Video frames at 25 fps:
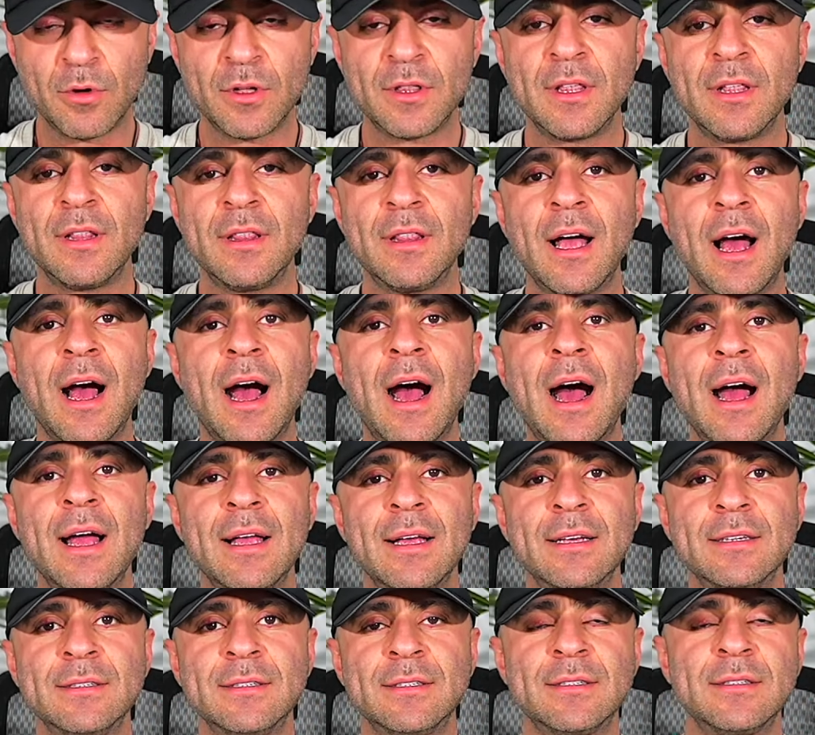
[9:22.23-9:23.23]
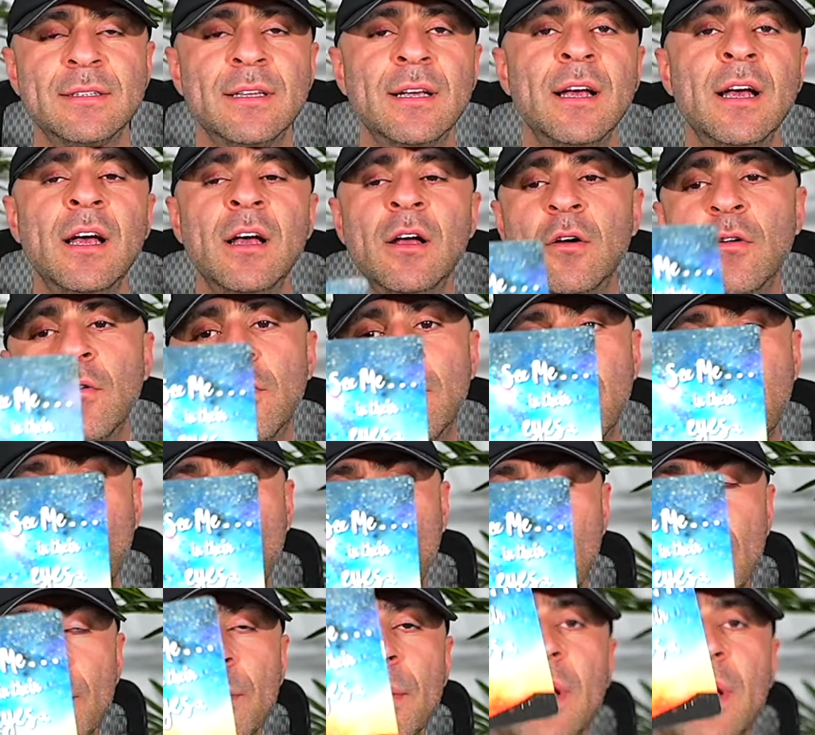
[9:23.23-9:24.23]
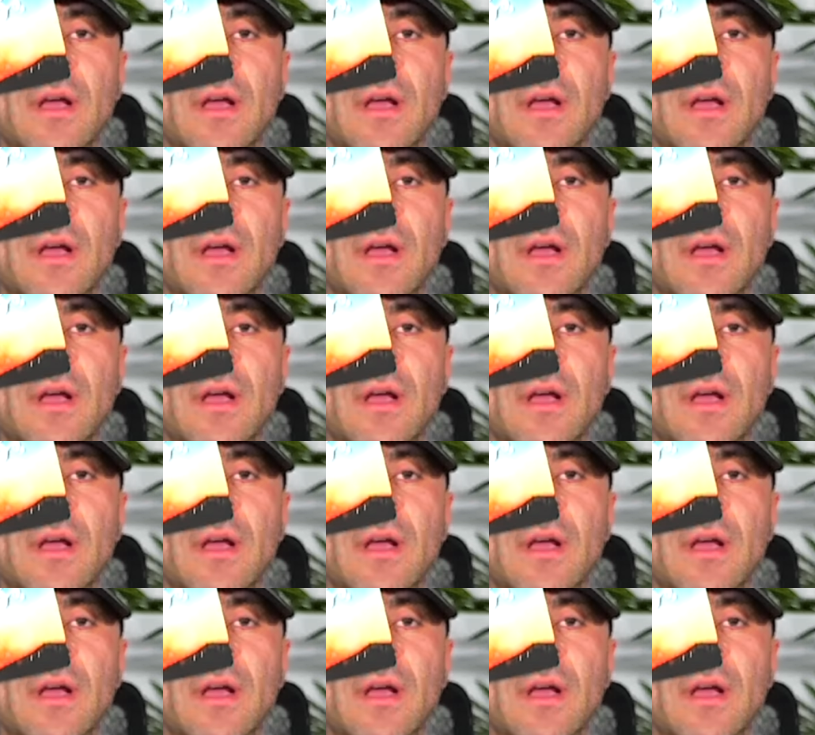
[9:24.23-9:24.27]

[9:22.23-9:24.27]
within the highest form.